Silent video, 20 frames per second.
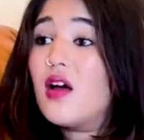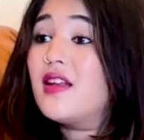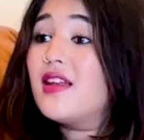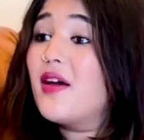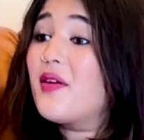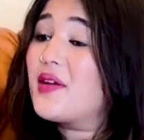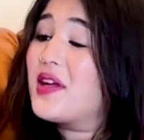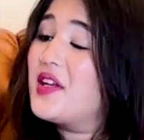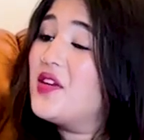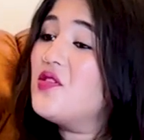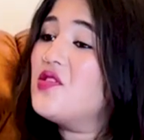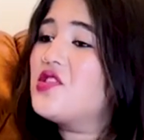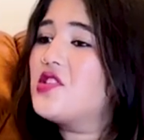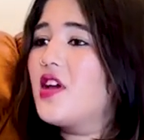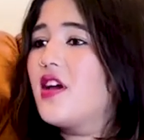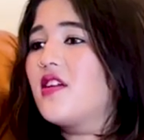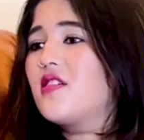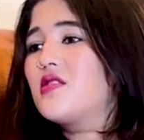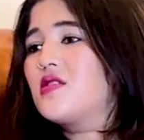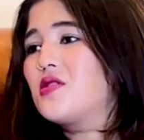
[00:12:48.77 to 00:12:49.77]
Now, can you
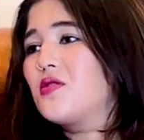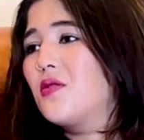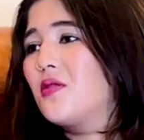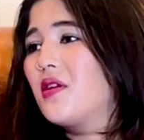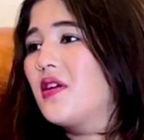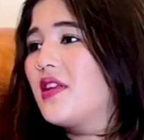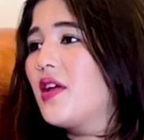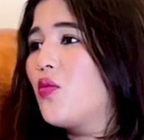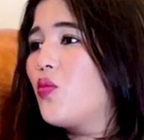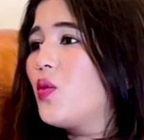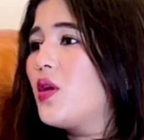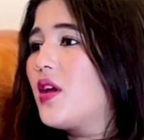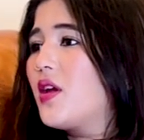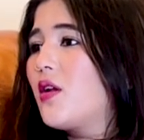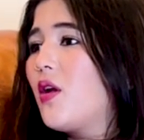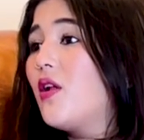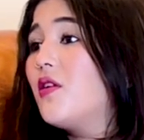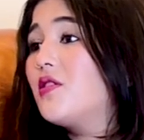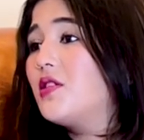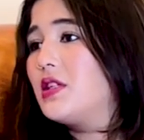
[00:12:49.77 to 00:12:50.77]
share a story that we can
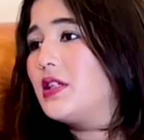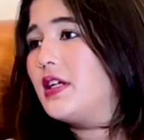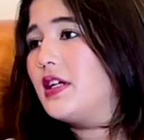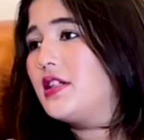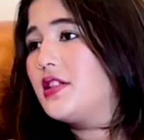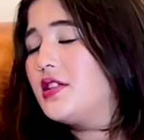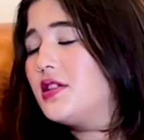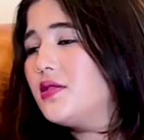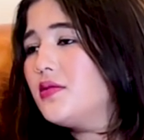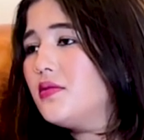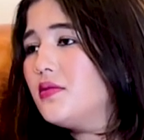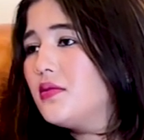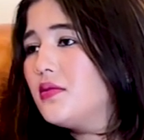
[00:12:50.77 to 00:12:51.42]
all relate to?